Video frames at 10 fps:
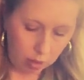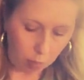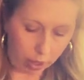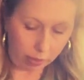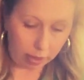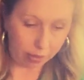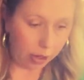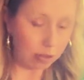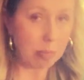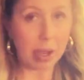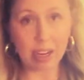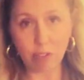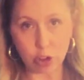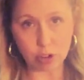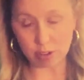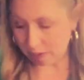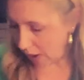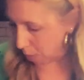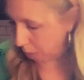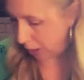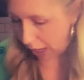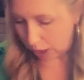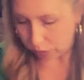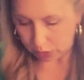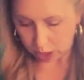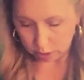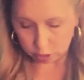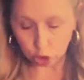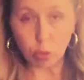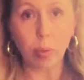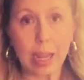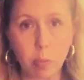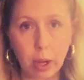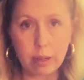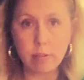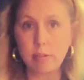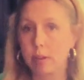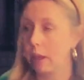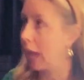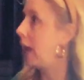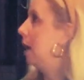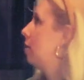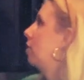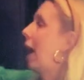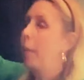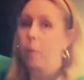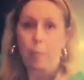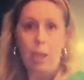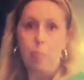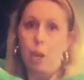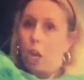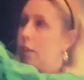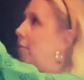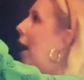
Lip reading: well, there's many versions of apple pie out there, great ones, and apple pie bars